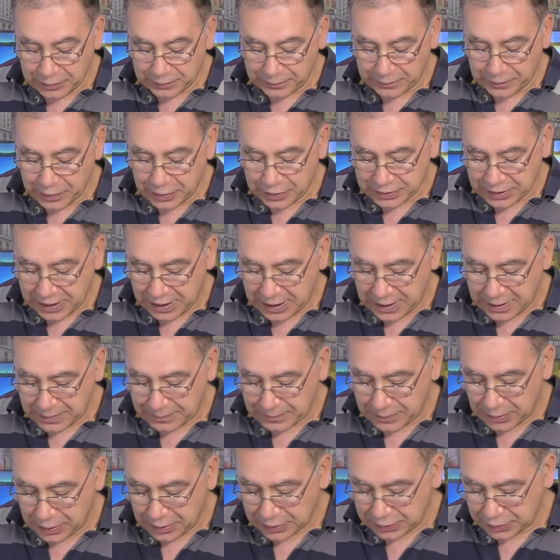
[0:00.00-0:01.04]
the first cut,
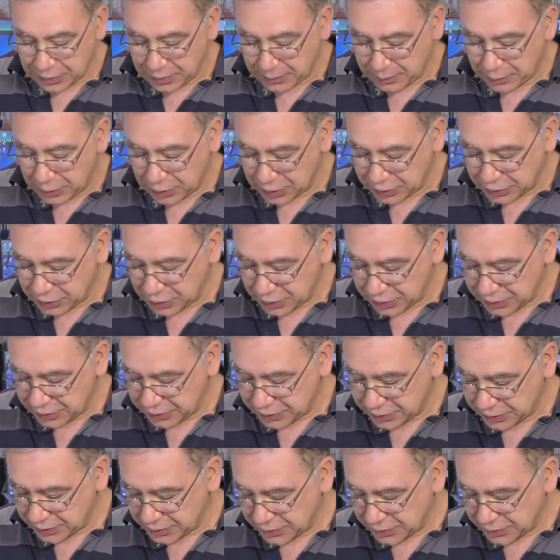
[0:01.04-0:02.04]
I do apologise.